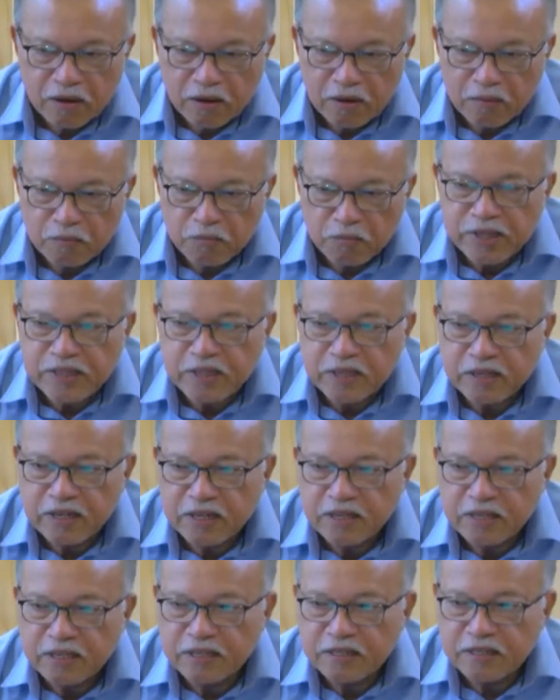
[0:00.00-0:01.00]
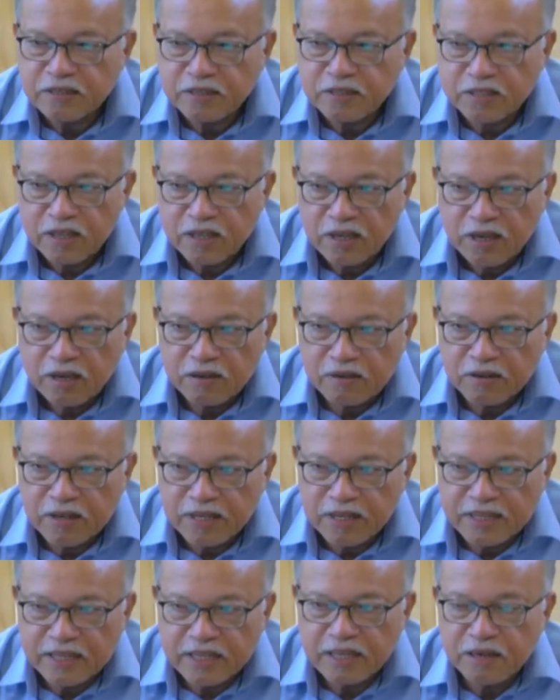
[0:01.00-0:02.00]
materials
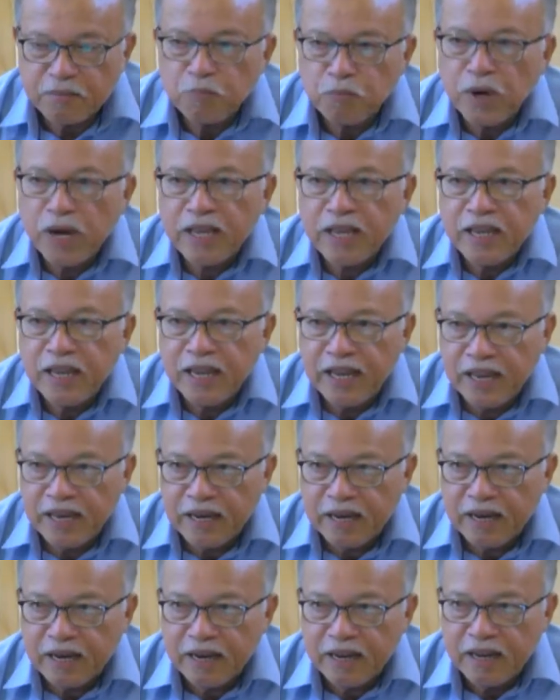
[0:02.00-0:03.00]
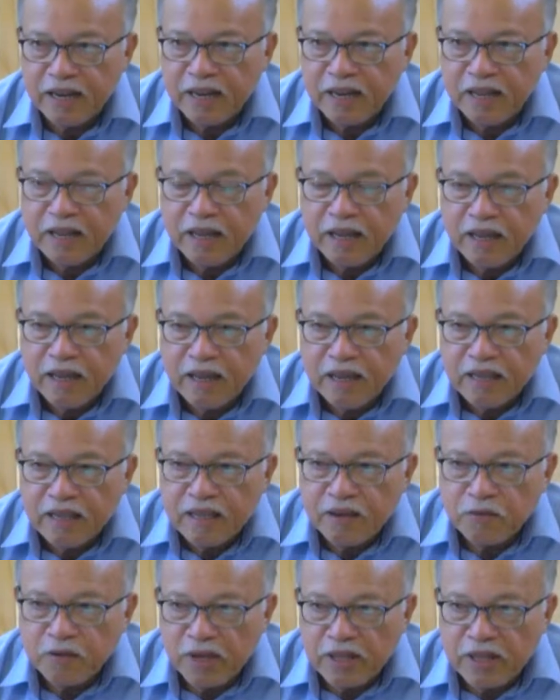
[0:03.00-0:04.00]
written by hand,
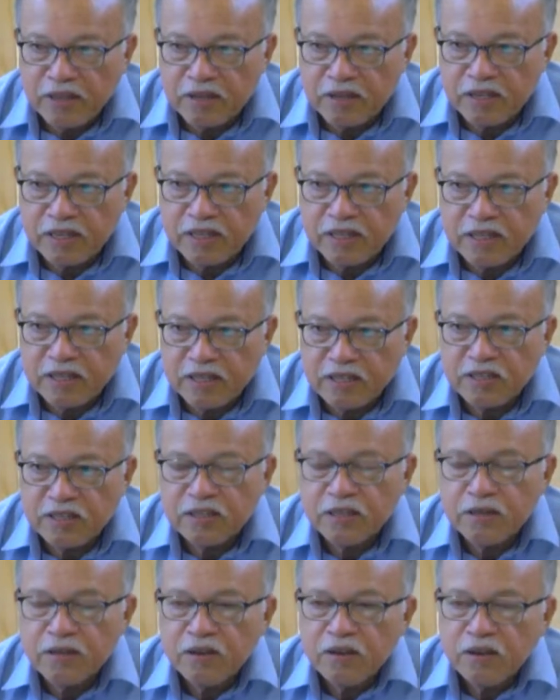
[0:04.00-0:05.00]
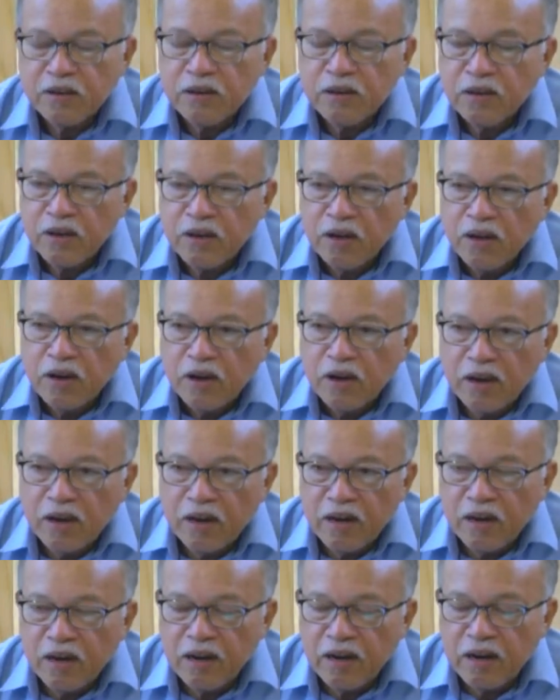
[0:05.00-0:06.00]
whether it is
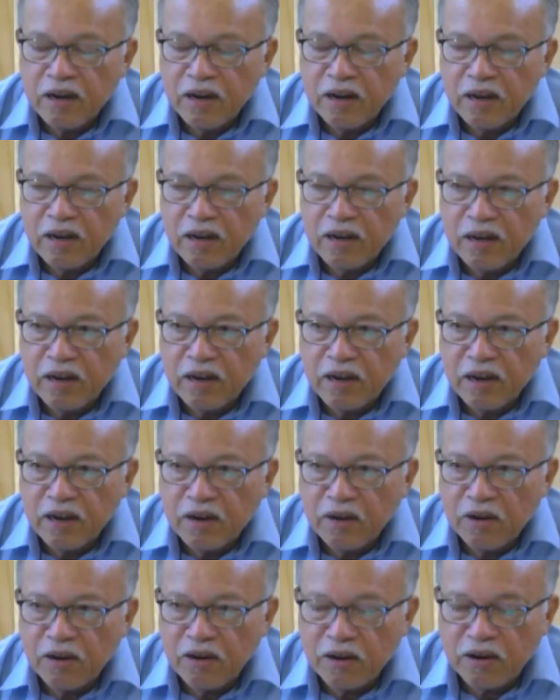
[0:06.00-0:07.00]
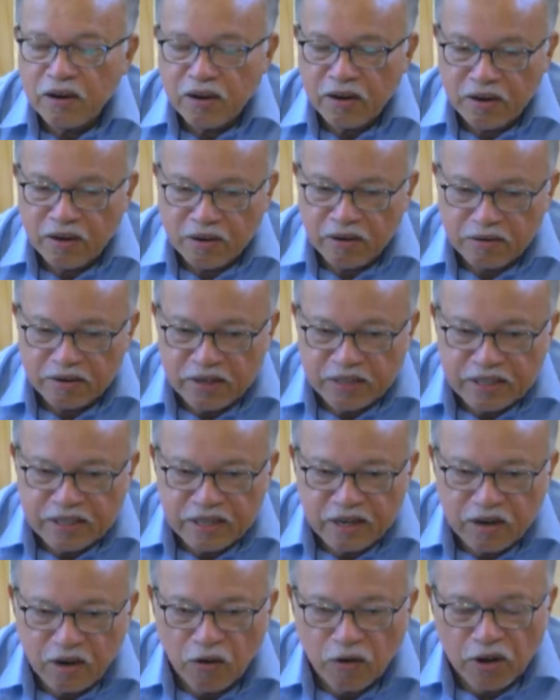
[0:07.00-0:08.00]
a, a, a,
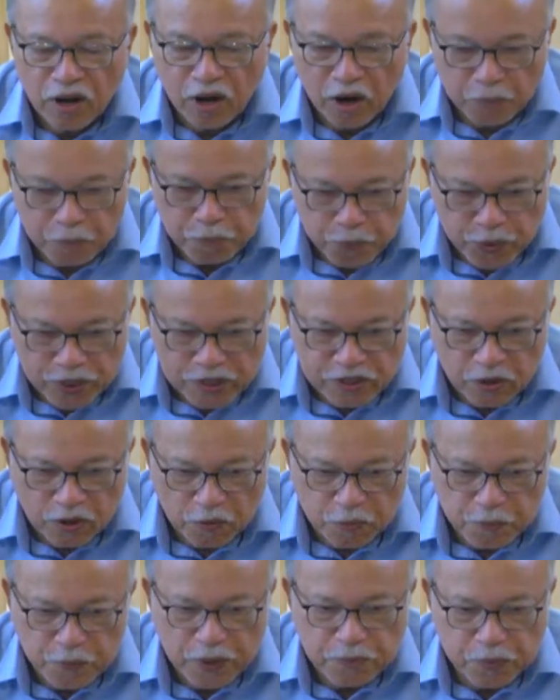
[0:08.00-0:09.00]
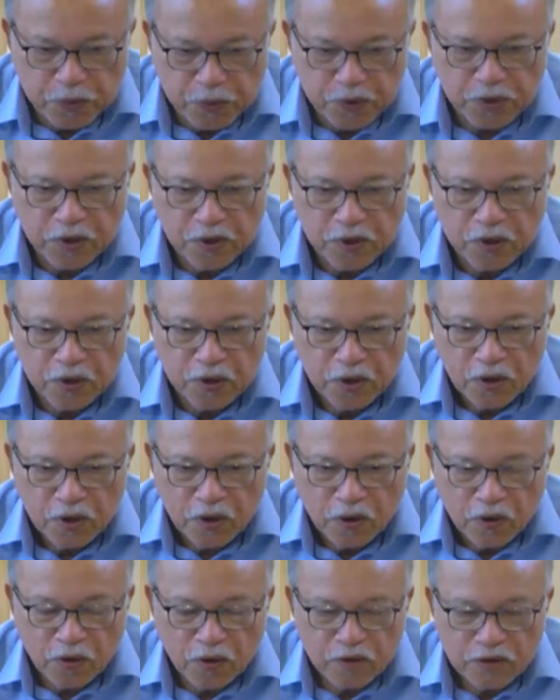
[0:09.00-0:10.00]
written on a piece of paper
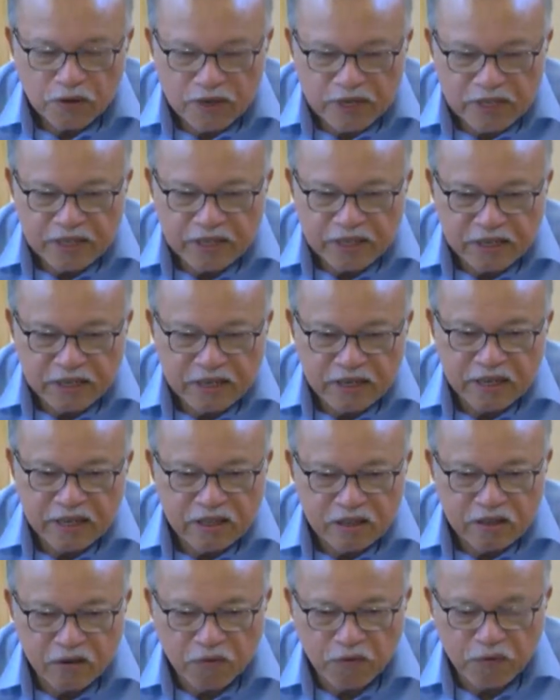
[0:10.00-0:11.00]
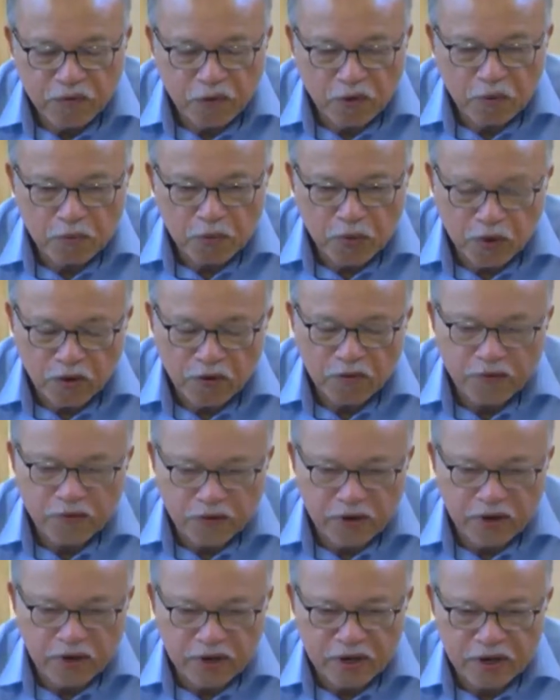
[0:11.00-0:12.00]
or written in the form of
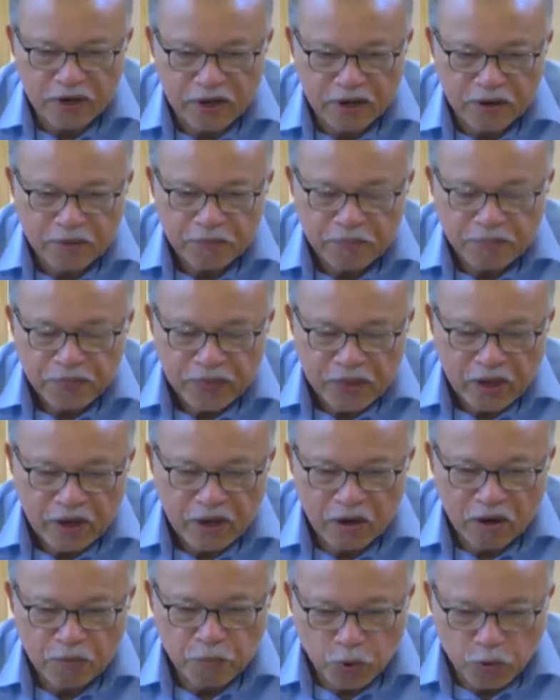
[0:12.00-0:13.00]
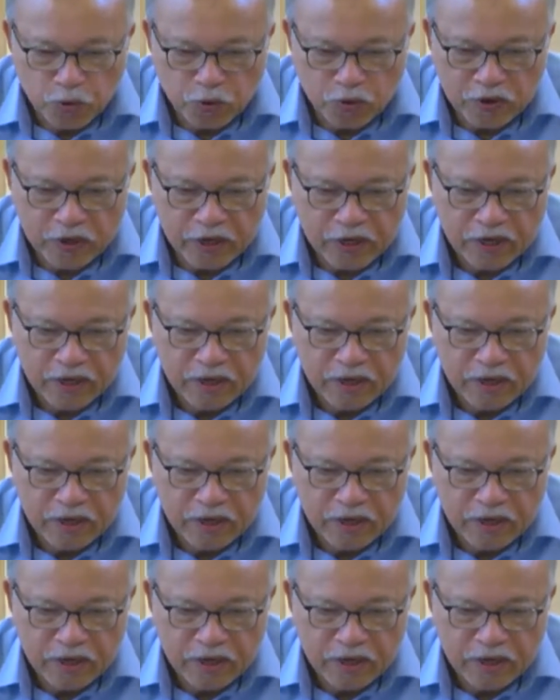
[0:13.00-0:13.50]
uh, a book.